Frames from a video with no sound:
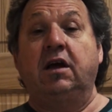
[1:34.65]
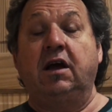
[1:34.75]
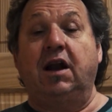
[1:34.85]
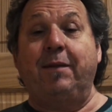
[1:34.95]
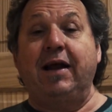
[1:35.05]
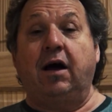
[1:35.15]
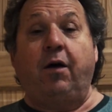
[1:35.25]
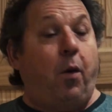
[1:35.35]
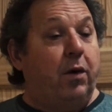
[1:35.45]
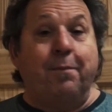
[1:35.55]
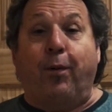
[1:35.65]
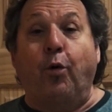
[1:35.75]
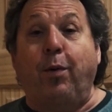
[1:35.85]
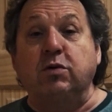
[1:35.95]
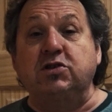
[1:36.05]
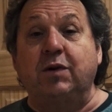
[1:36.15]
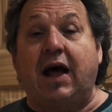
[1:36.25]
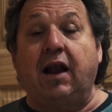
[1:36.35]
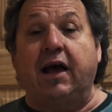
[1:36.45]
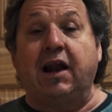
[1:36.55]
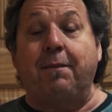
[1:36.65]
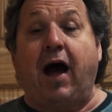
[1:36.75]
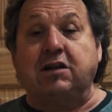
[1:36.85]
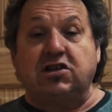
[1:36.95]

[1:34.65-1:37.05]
You know what I mean? I, I want the baubles and all that. Like, you know what I mean?